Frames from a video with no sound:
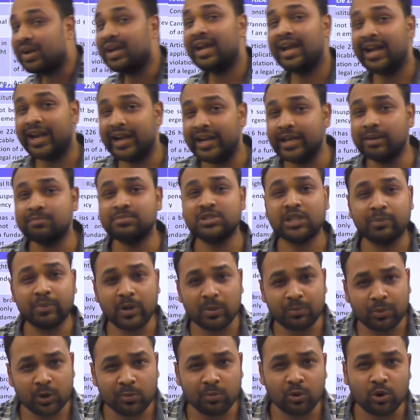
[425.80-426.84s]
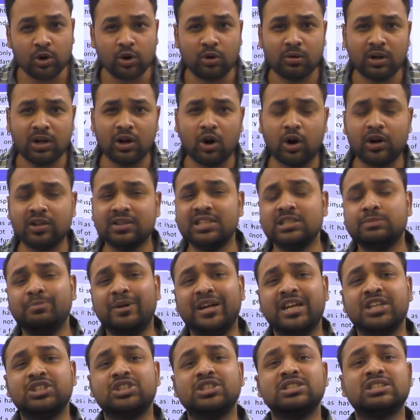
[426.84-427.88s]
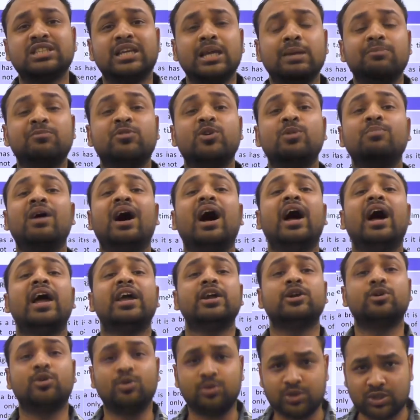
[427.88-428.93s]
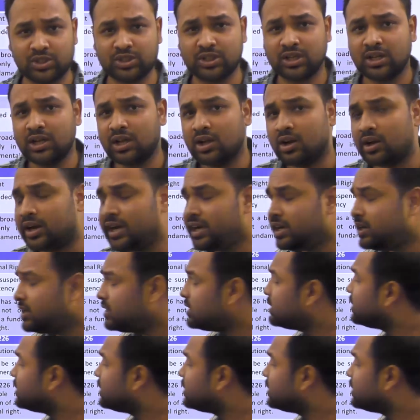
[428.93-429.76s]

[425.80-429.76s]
why ADM Jabalpur, a lot of these petitions came from high courts. All right.